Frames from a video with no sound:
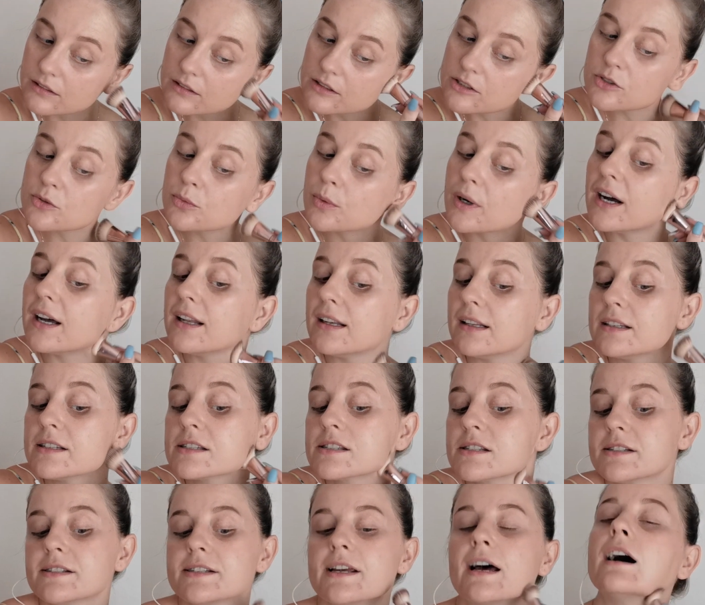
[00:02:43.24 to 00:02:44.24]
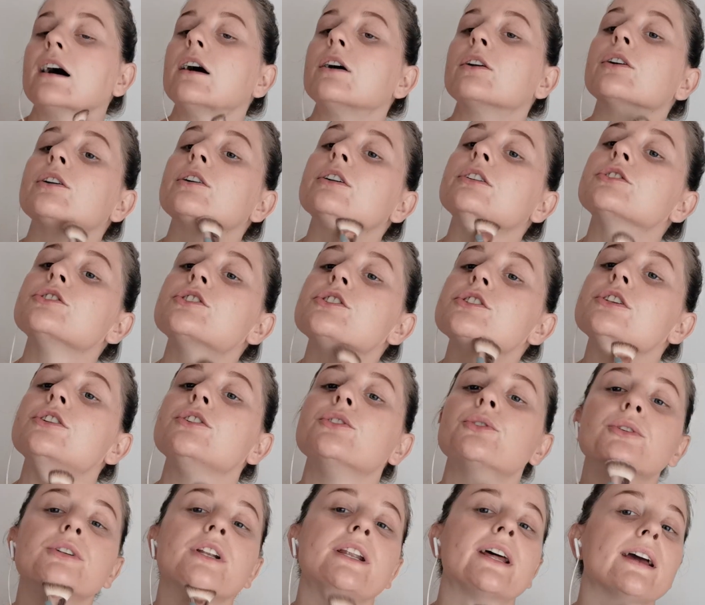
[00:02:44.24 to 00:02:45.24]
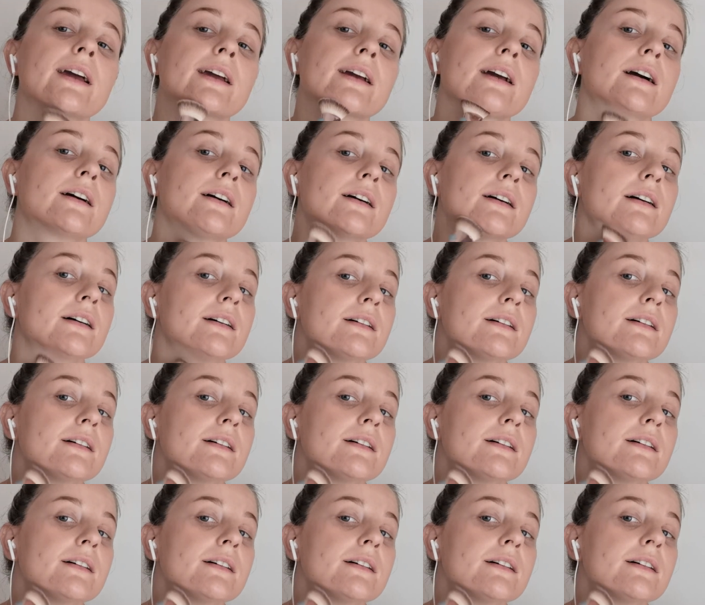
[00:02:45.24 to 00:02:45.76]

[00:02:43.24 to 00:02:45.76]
as well as down onto your neck.